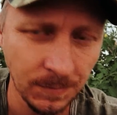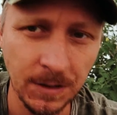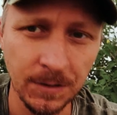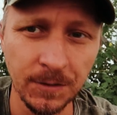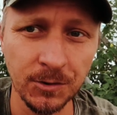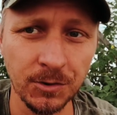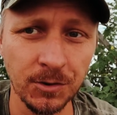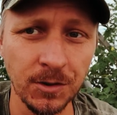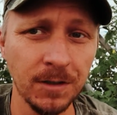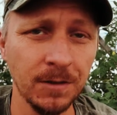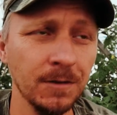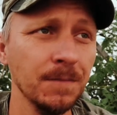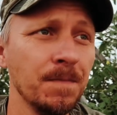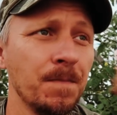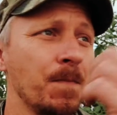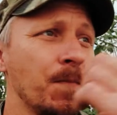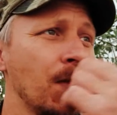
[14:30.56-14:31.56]
in the
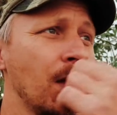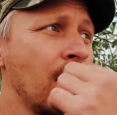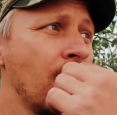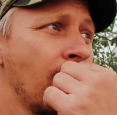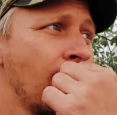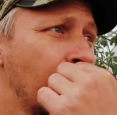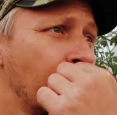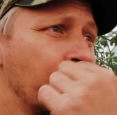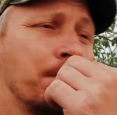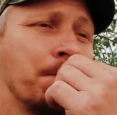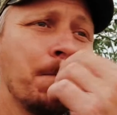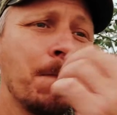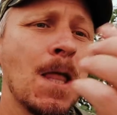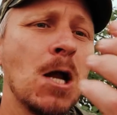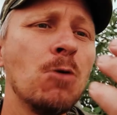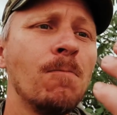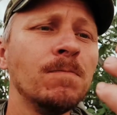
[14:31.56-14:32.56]
trailer.
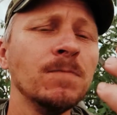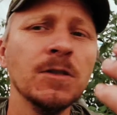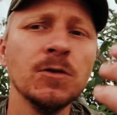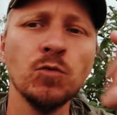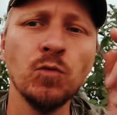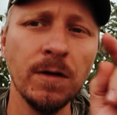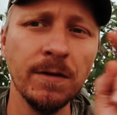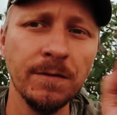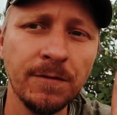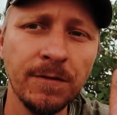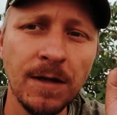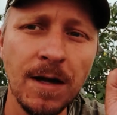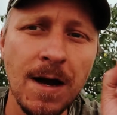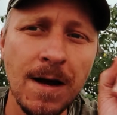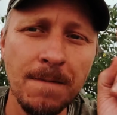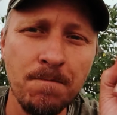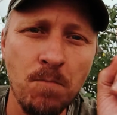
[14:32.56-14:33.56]
This one
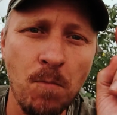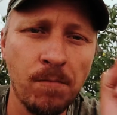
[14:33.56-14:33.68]
fly.